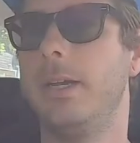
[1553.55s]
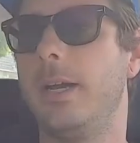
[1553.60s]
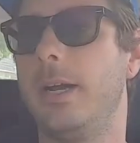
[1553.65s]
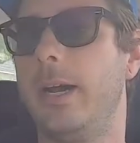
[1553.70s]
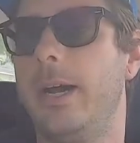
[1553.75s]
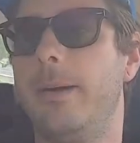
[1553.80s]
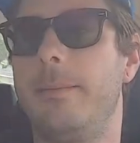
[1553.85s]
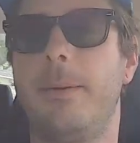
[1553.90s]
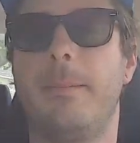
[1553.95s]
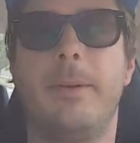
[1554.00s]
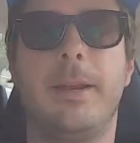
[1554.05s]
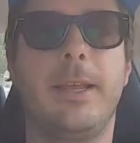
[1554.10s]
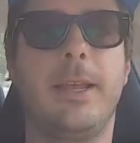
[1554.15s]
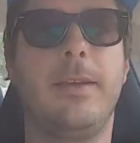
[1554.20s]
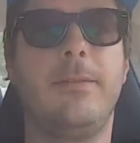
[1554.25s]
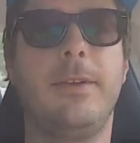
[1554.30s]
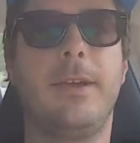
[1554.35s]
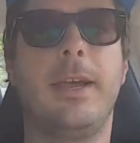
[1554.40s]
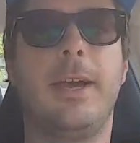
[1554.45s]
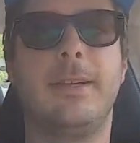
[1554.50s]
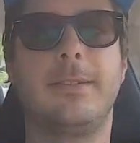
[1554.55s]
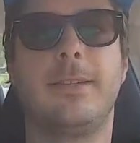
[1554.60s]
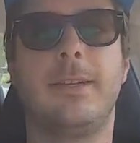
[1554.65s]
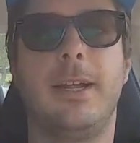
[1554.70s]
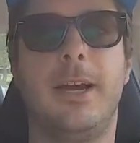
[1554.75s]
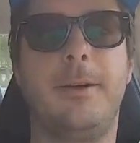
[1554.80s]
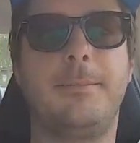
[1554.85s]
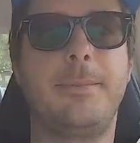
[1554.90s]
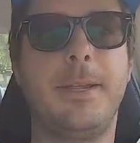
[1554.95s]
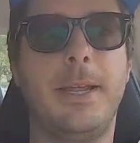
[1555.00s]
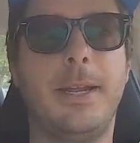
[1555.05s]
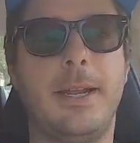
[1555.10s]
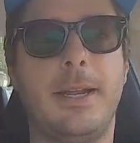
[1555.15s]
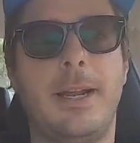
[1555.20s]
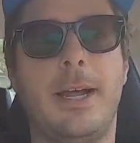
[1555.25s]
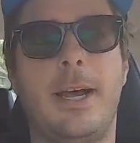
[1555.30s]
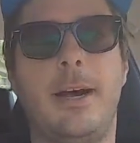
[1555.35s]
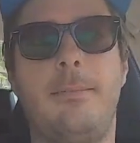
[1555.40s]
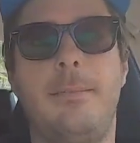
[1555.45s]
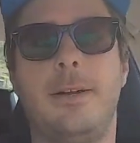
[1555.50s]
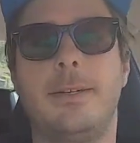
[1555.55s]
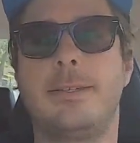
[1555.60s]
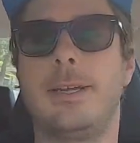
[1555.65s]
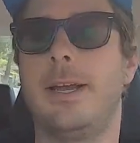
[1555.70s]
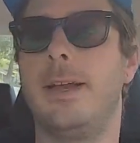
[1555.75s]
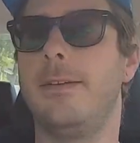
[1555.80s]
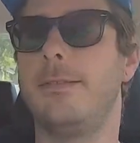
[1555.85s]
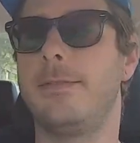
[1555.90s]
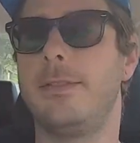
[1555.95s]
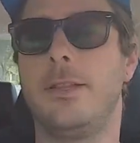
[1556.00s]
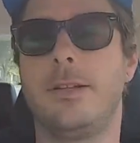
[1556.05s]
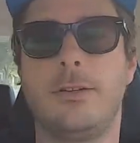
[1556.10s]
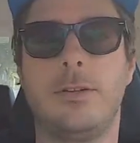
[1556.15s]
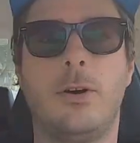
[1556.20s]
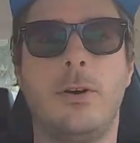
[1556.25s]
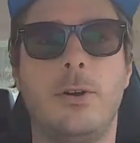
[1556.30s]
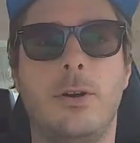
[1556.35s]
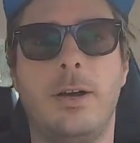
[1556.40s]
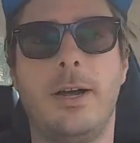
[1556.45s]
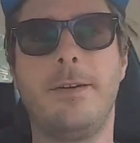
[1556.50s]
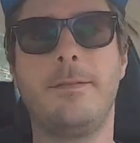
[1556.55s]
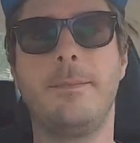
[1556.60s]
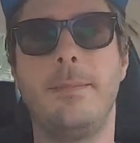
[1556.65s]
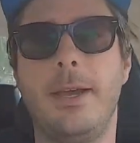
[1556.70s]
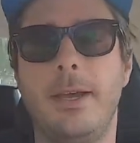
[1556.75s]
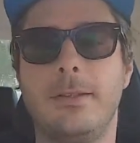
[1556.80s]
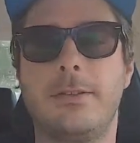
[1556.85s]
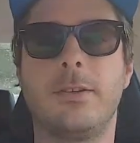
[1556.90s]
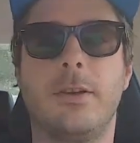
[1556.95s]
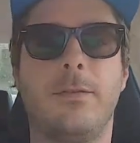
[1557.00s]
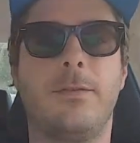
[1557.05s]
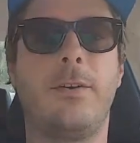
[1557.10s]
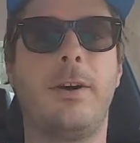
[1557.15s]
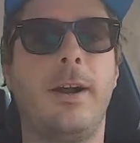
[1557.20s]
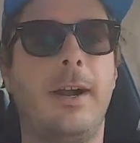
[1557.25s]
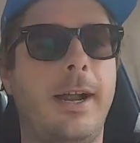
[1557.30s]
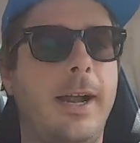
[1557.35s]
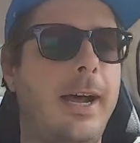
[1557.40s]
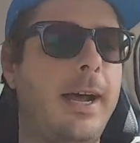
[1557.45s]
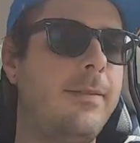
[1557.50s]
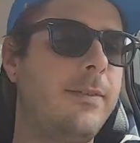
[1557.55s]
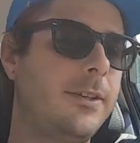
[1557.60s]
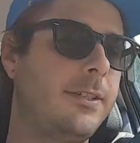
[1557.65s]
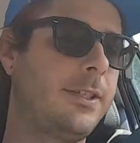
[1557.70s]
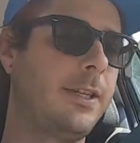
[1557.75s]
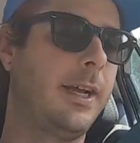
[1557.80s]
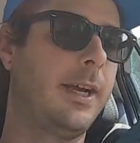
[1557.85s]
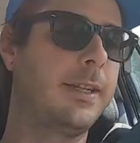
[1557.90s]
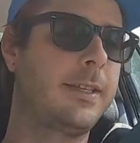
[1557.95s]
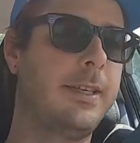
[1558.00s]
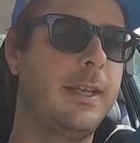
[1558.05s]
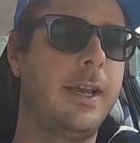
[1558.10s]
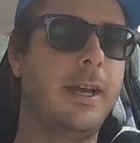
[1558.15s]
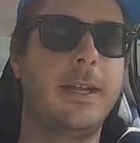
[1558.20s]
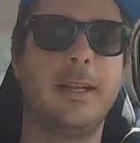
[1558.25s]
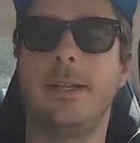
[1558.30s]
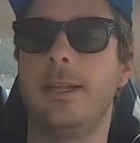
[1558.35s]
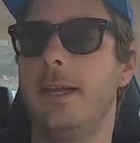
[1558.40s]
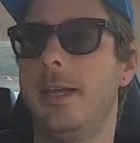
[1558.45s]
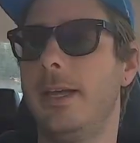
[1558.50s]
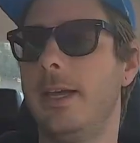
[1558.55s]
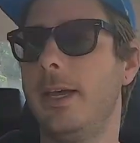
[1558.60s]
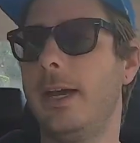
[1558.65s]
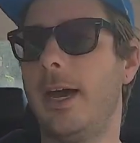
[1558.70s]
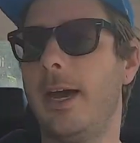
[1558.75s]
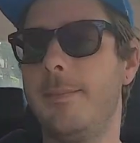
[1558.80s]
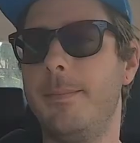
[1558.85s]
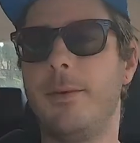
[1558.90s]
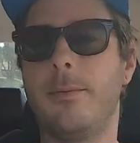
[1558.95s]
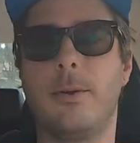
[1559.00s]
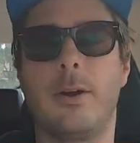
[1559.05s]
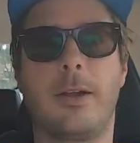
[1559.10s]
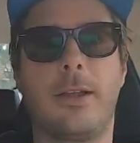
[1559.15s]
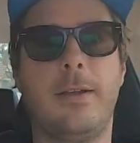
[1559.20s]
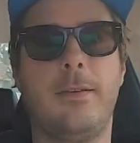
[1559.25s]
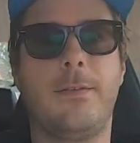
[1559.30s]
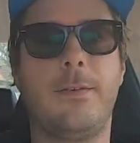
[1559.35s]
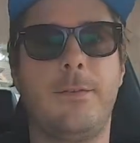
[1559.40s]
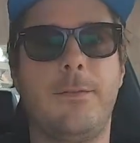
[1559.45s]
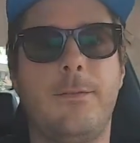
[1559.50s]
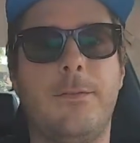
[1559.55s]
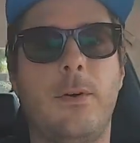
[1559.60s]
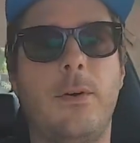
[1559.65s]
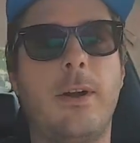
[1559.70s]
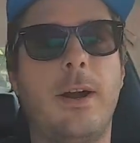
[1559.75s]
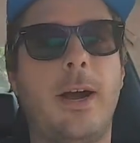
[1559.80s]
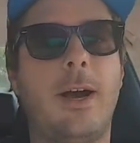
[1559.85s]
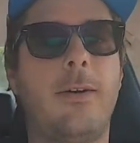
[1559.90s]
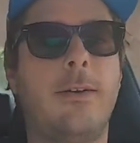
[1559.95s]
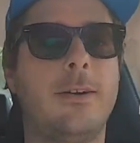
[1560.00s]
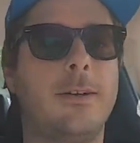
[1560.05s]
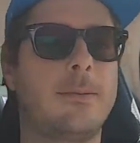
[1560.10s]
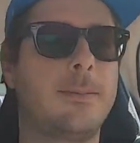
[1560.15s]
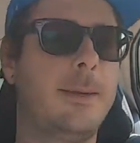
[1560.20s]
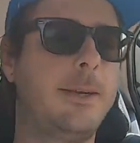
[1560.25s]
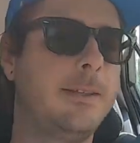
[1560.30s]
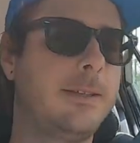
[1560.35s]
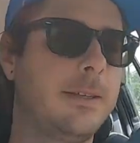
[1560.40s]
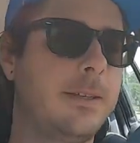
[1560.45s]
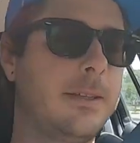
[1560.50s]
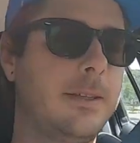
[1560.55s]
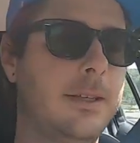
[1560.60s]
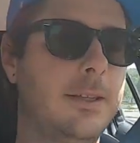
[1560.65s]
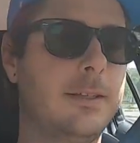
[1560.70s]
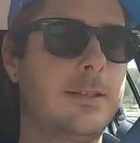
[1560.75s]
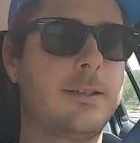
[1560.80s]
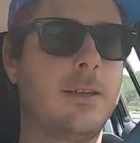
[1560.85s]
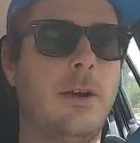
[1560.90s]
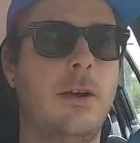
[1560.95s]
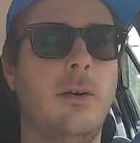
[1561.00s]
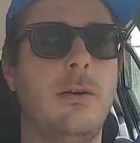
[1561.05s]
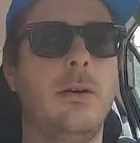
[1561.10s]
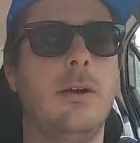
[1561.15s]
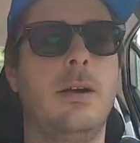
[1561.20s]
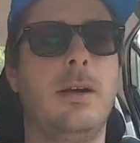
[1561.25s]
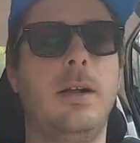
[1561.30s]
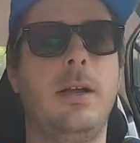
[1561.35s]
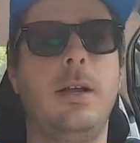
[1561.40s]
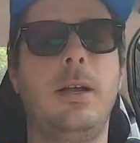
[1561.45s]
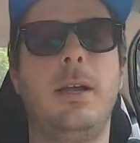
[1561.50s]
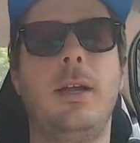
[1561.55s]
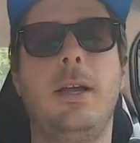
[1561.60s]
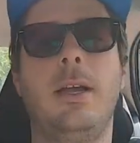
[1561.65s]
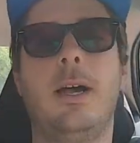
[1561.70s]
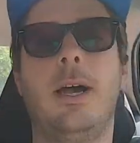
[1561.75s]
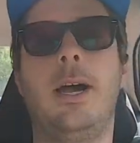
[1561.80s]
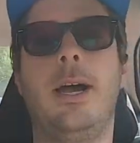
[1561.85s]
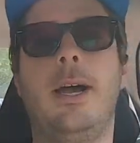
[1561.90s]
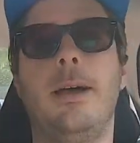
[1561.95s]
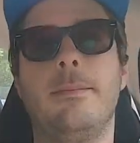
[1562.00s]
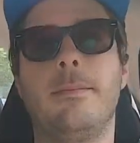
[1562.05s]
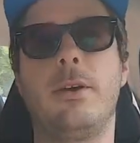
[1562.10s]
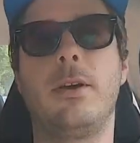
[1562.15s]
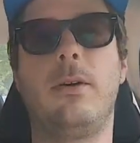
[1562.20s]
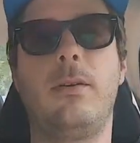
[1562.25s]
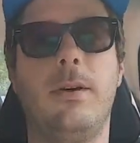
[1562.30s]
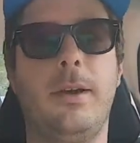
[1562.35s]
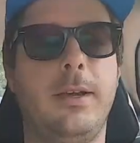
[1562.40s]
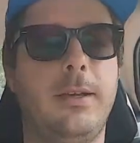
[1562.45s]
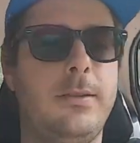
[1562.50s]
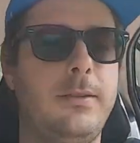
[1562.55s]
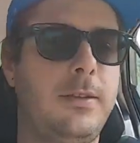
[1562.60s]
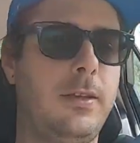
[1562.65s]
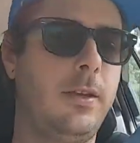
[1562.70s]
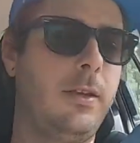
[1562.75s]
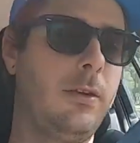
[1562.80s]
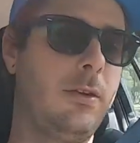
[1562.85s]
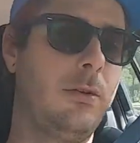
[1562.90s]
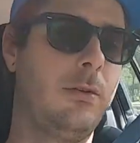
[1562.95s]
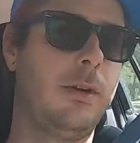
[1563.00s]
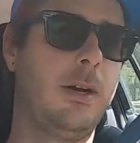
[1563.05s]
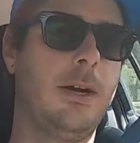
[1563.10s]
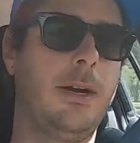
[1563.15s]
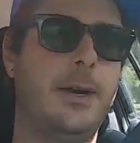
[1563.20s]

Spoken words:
I'm gonna give you guys an update on how much the total I've made so far. I haven't checked yet. I've been working for 4 hours basically, so I am going to